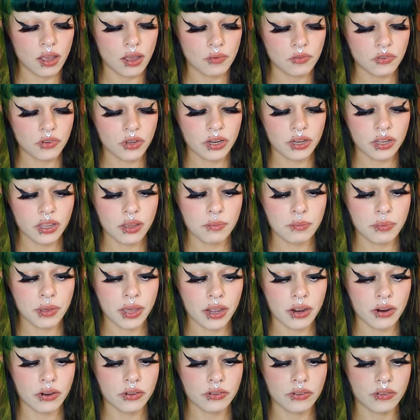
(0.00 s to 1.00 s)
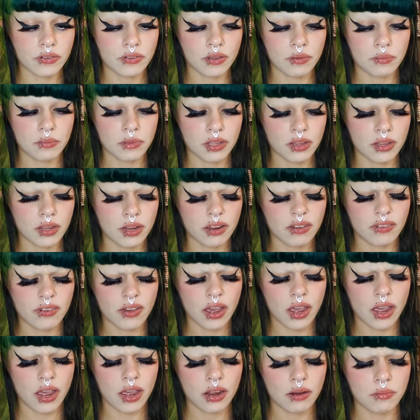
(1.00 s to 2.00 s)
I'm trying to compare it to something that I've
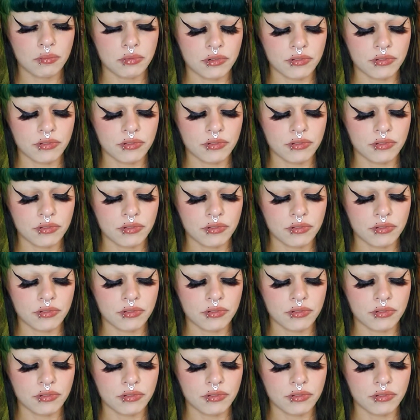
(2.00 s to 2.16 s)
had